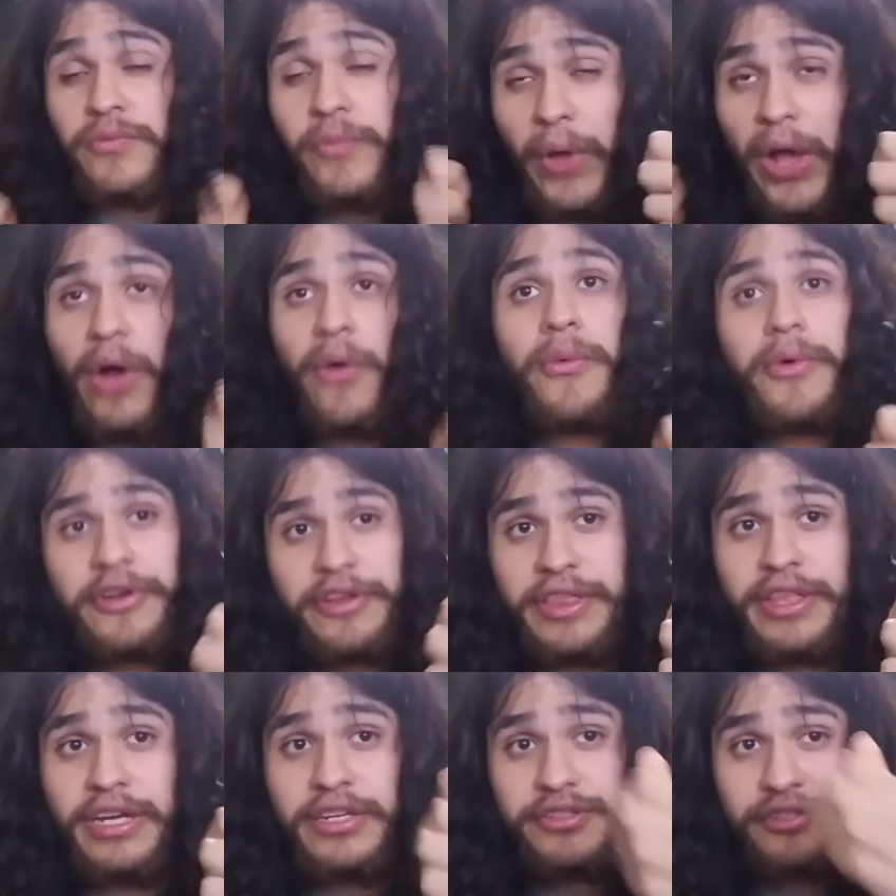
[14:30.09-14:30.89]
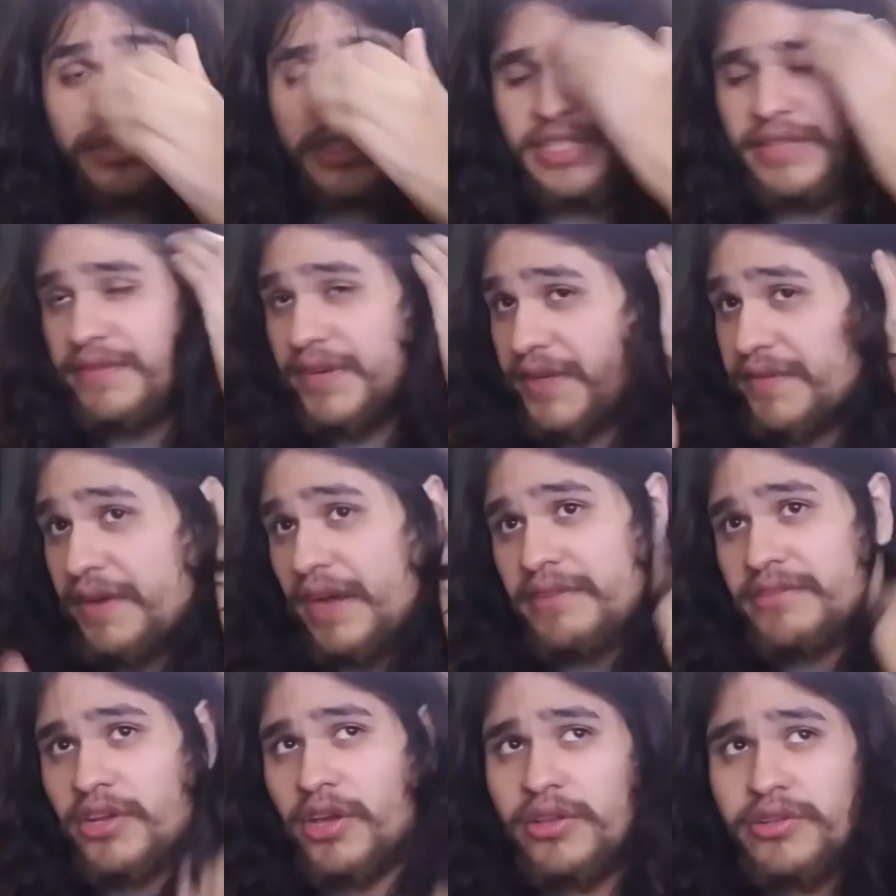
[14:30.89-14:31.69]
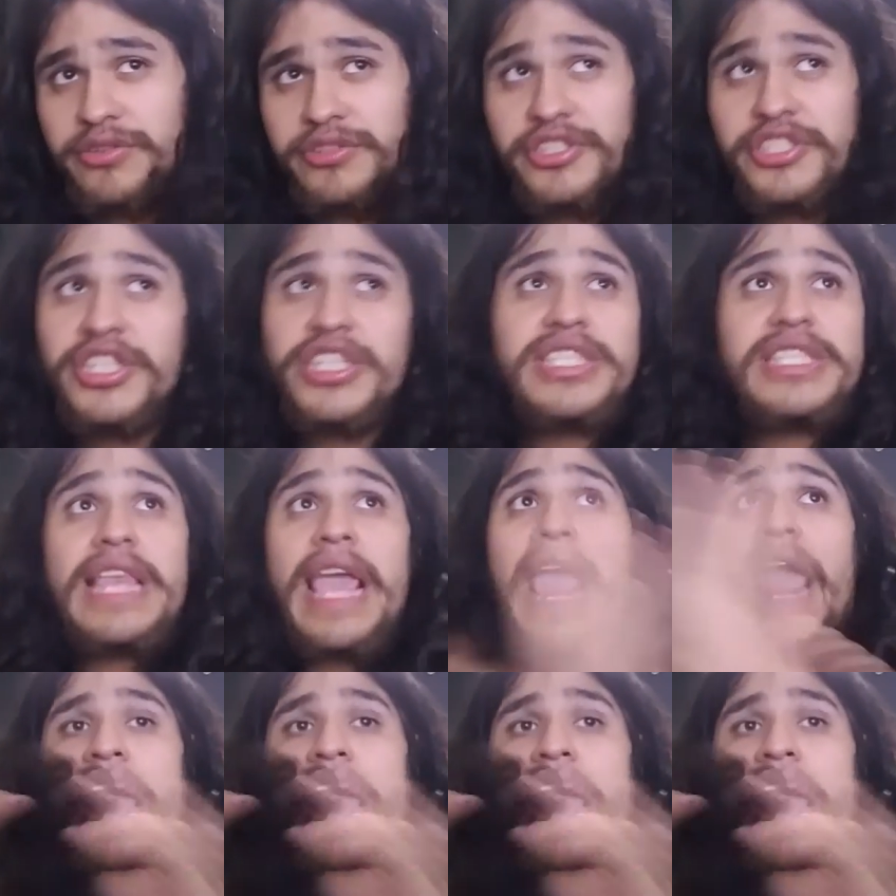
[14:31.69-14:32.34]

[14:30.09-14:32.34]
Well worth the hundred seventy five dollars.